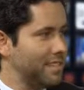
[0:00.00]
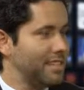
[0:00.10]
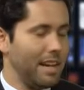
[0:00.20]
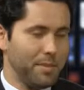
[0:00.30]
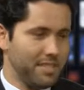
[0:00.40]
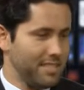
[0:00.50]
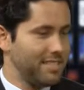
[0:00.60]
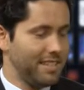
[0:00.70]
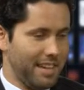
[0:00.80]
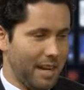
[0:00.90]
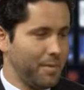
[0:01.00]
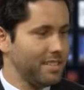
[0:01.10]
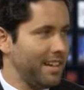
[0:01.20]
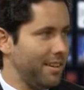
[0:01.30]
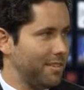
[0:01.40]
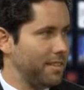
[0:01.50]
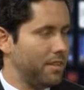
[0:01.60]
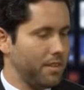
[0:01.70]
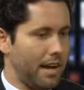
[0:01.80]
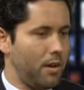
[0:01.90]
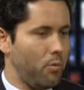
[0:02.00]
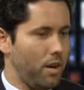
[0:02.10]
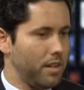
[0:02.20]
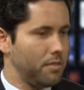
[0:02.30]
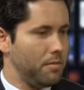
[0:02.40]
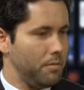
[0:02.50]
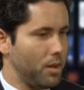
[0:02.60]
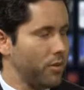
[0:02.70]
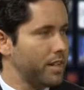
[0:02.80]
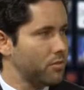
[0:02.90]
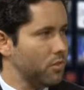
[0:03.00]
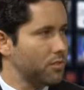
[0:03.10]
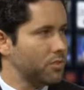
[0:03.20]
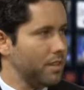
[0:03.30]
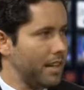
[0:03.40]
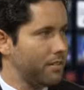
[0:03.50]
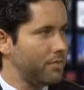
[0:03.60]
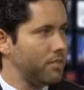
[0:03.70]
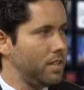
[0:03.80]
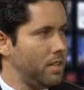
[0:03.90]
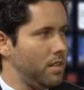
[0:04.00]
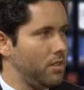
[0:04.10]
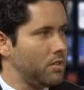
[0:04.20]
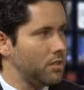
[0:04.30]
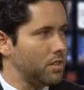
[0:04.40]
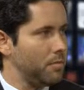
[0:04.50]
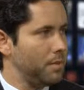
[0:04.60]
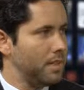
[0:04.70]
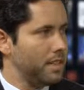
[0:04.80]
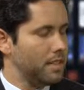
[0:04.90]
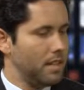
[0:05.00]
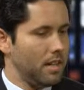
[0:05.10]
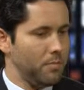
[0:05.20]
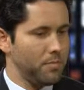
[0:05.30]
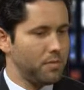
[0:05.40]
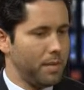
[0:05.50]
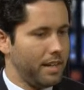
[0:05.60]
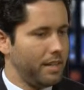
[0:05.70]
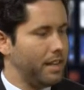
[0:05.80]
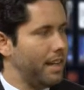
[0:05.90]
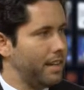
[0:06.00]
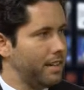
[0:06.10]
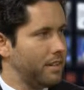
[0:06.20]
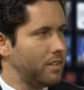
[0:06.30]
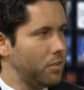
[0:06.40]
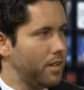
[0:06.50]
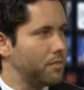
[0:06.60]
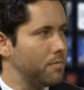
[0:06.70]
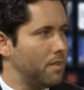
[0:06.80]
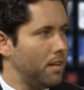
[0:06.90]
The time is now. You know, not one Puerto Rican soldier life should be spent in any U.S.